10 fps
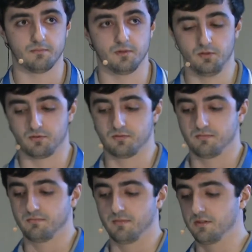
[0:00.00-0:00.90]
Look,
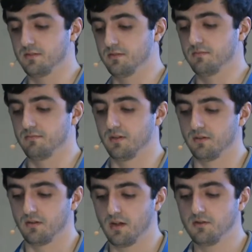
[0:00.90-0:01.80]
it's
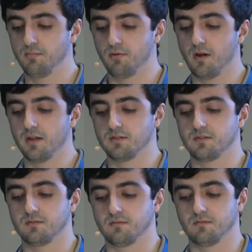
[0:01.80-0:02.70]
an
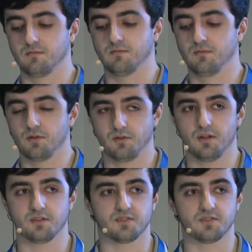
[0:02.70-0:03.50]
enterprise.NET